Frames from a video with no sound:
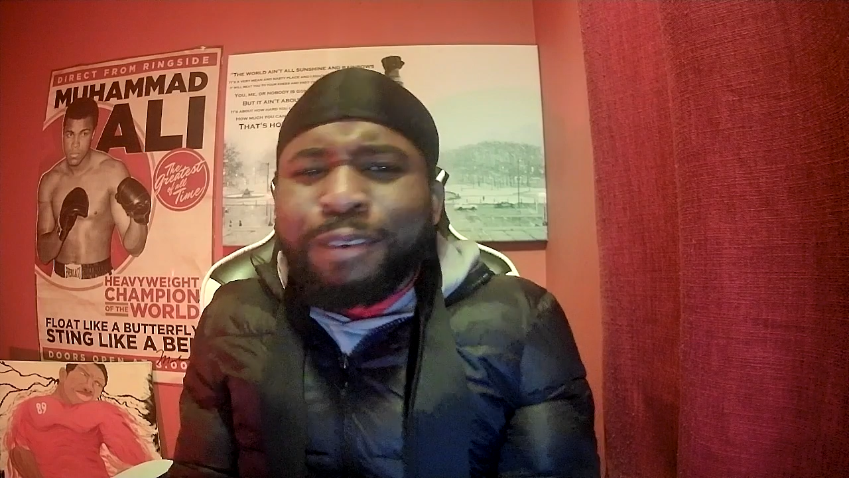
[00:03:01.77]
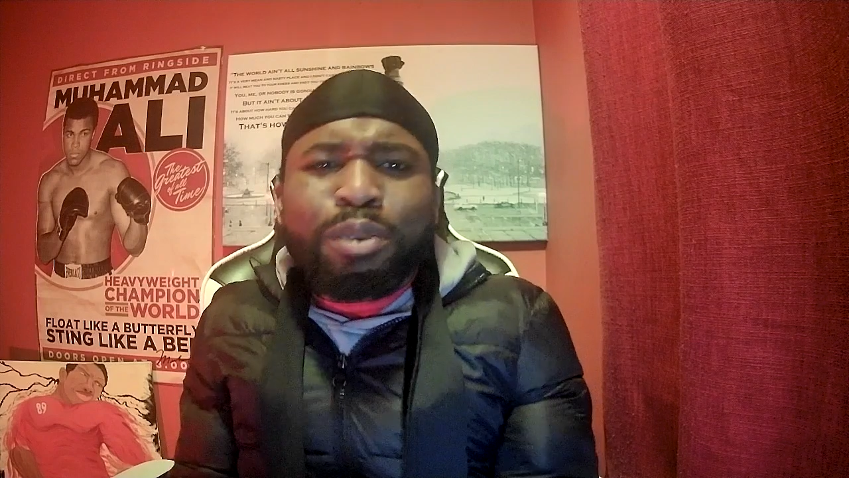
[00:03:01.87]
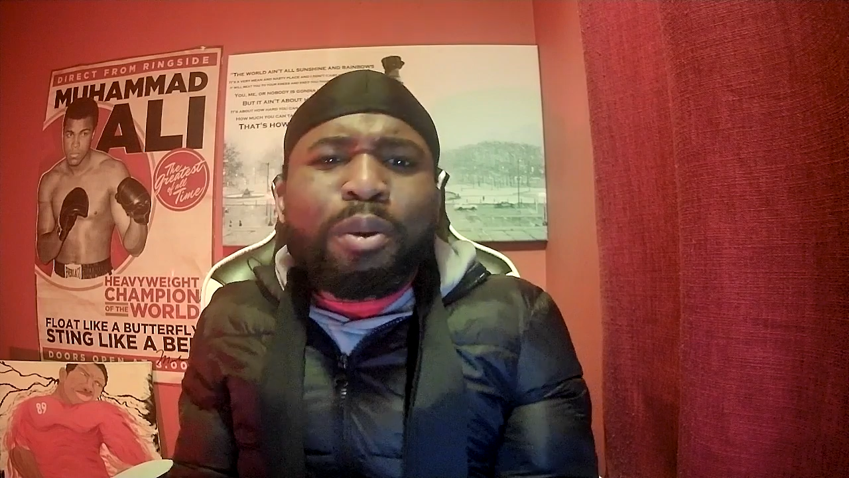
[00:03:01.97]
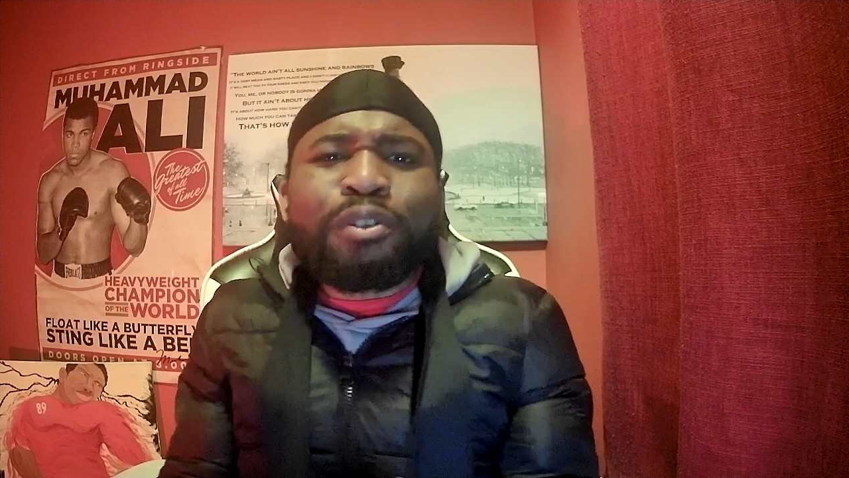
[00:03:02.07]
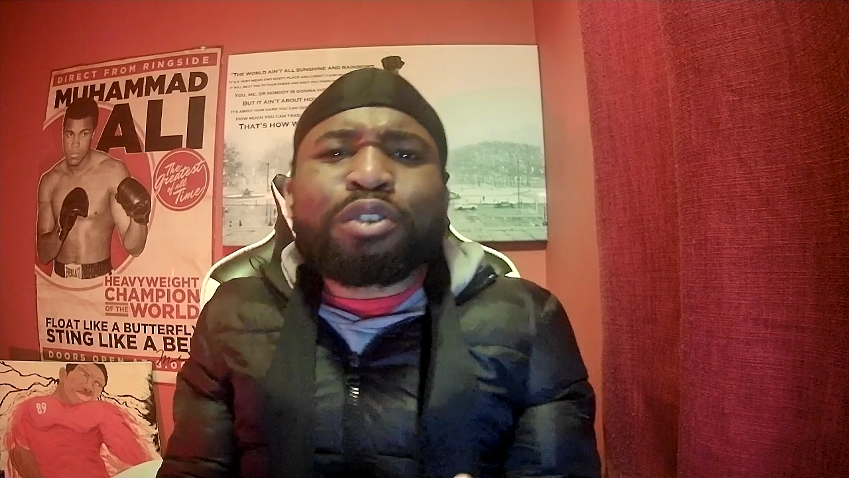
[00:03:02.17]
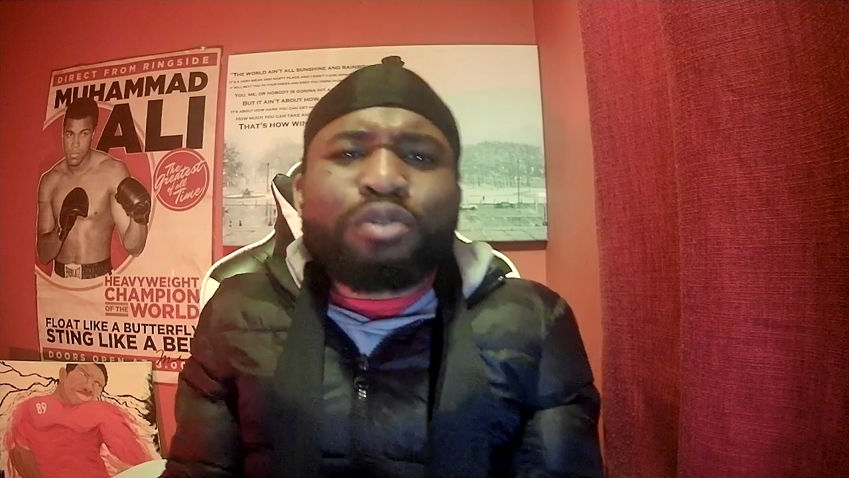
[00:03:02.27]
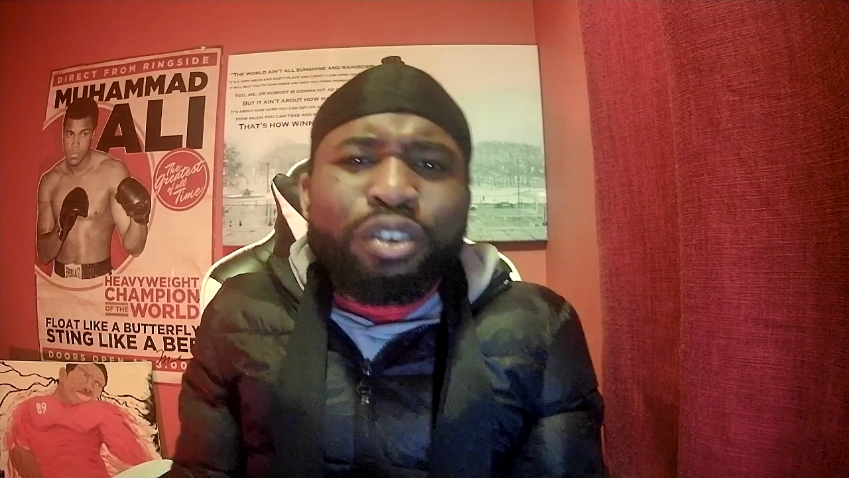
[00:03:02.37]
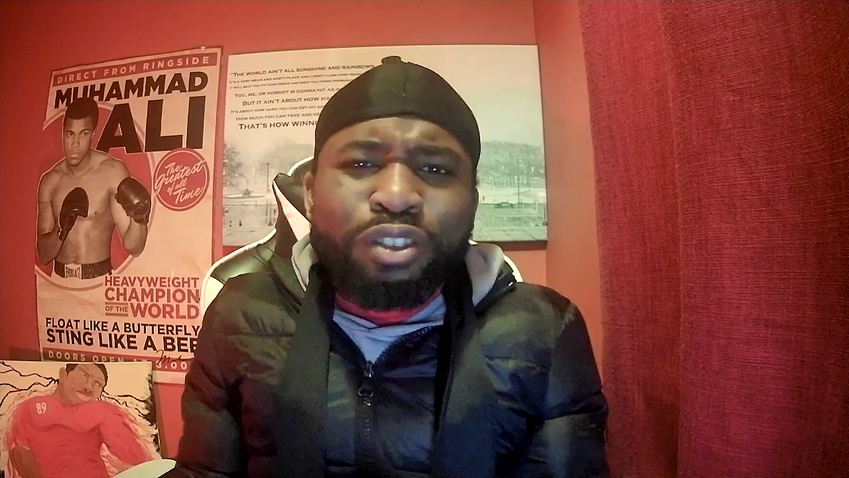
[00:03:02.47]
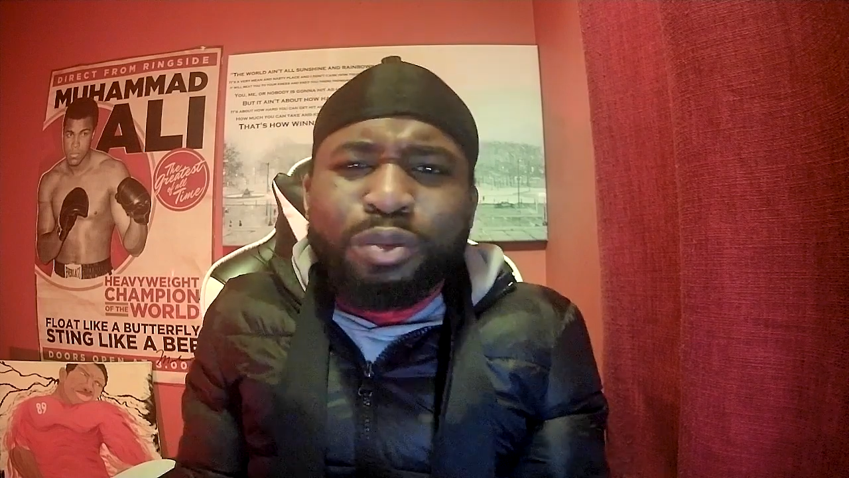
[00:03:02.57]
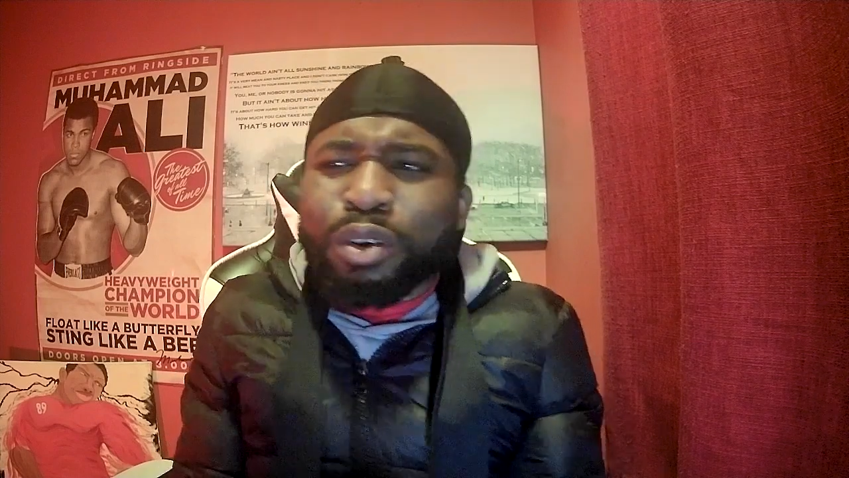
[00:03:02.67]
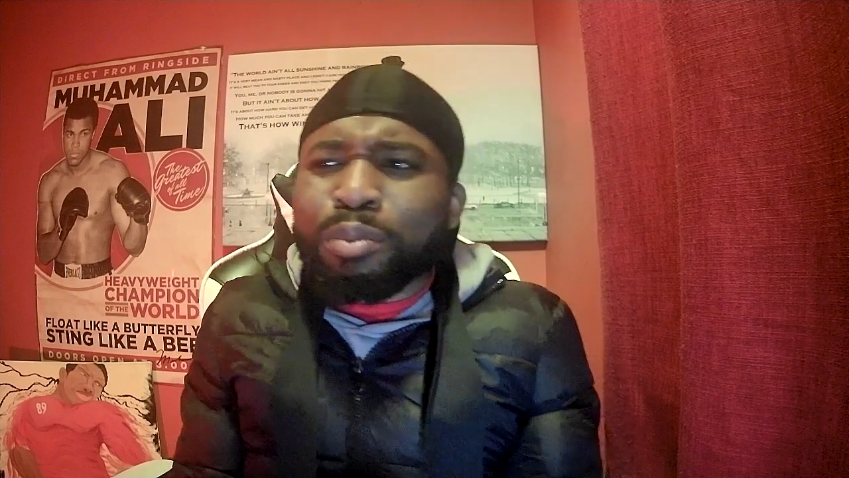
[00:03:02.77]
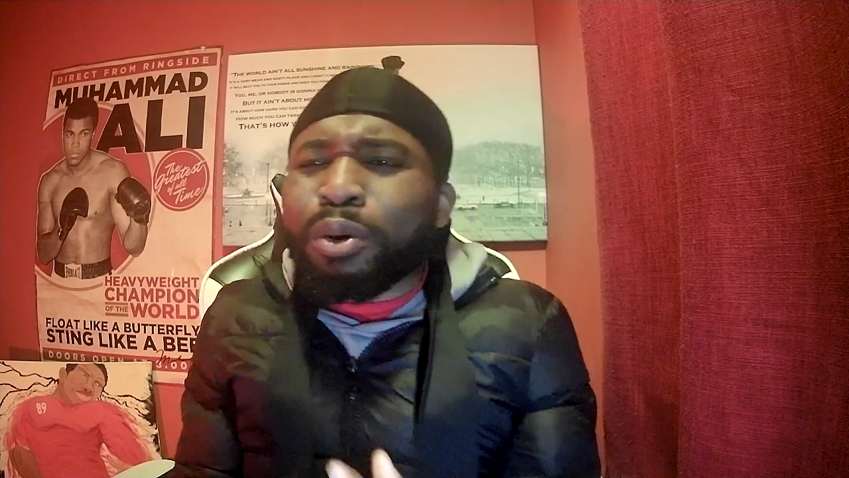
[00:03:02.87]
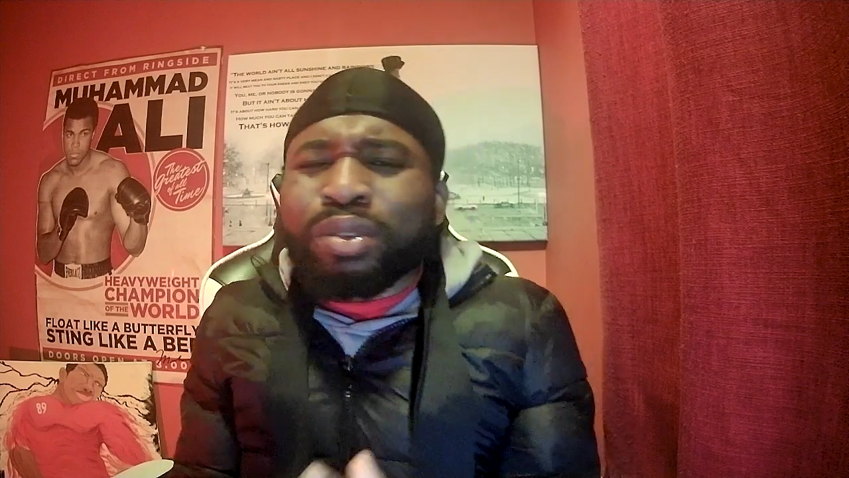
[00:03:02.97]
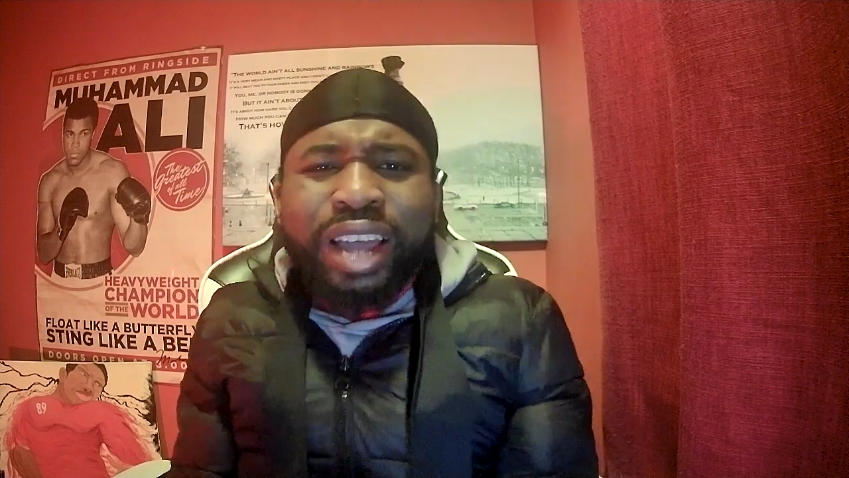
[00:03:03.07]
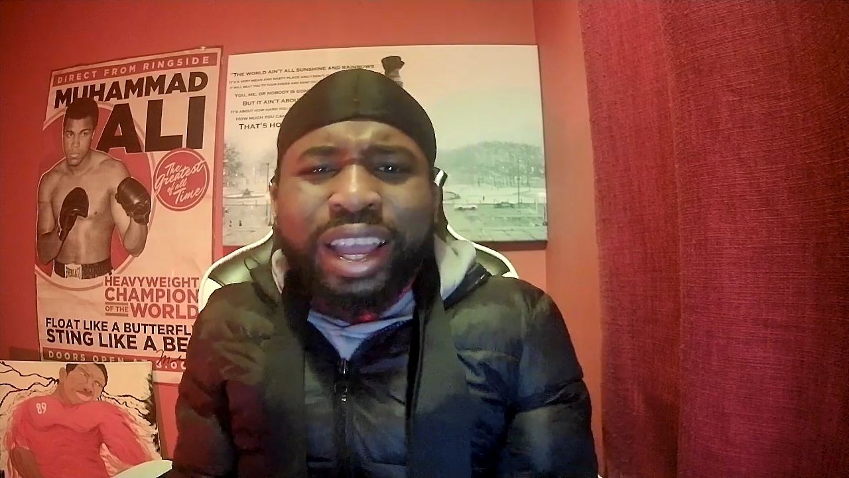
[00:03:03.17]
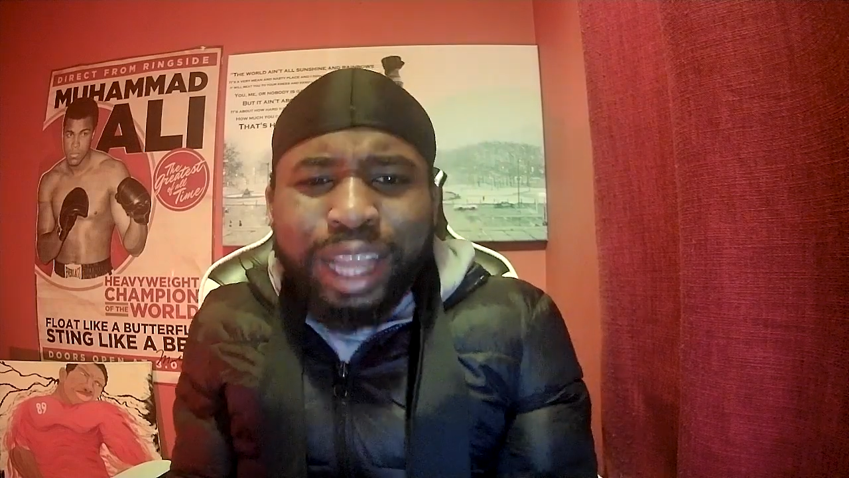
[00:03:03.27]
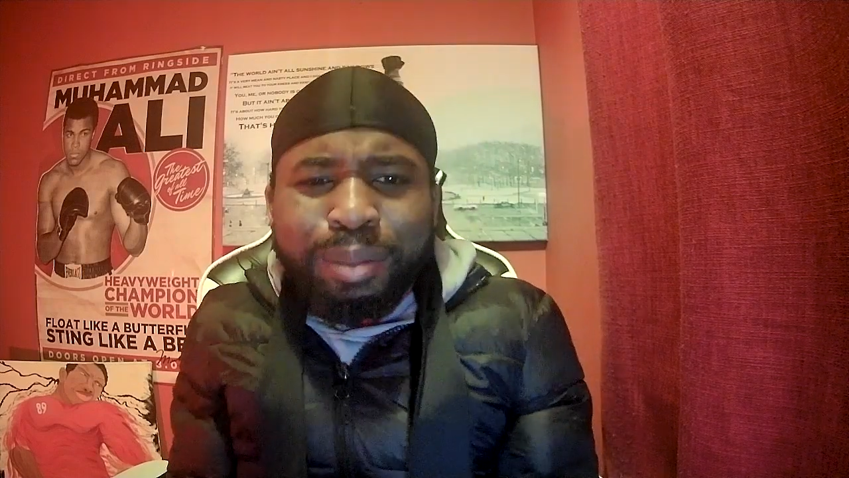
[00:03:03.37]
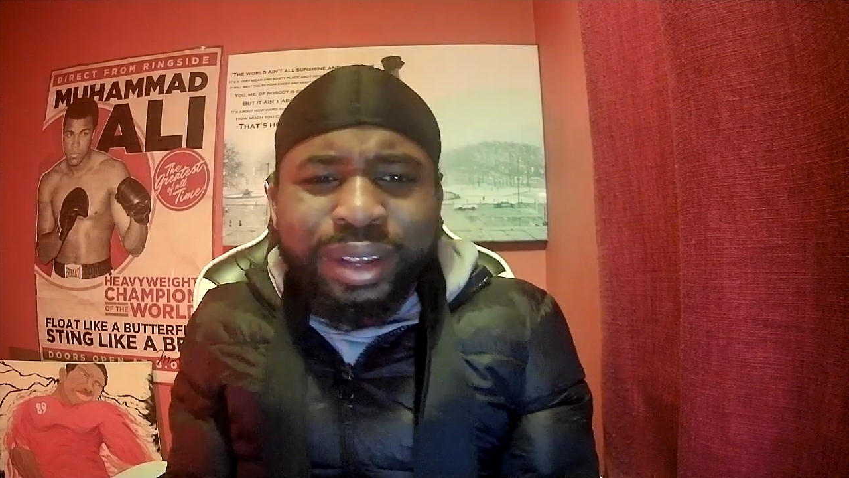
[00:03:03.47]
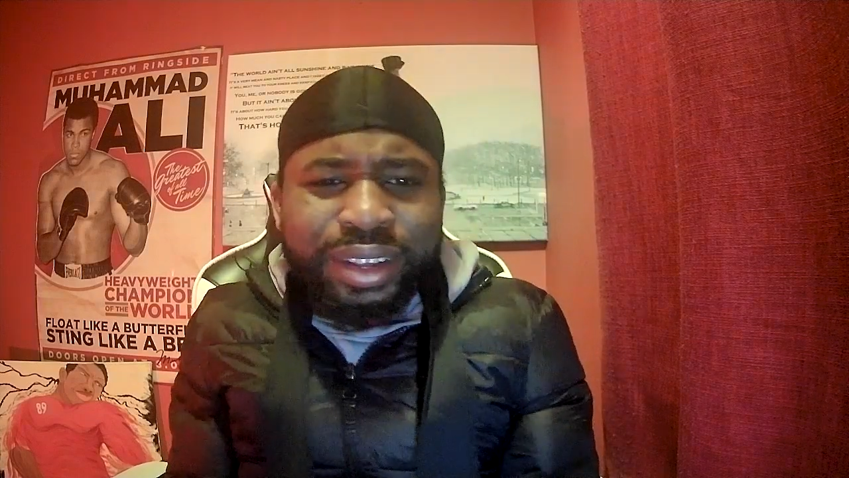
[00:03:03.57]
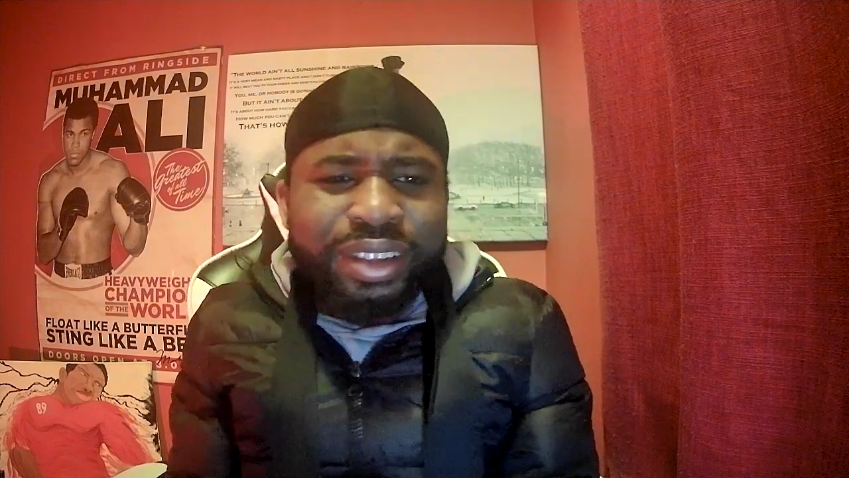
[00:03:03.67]
some of his runs were more
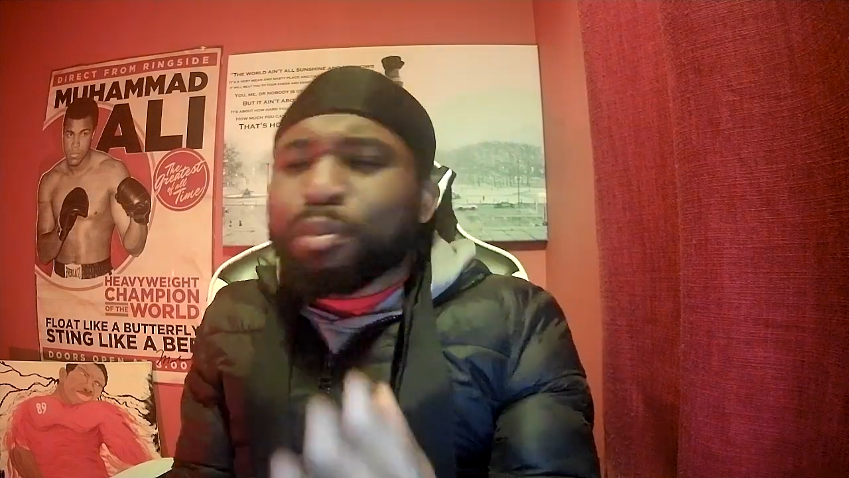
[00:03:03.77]
dynamic,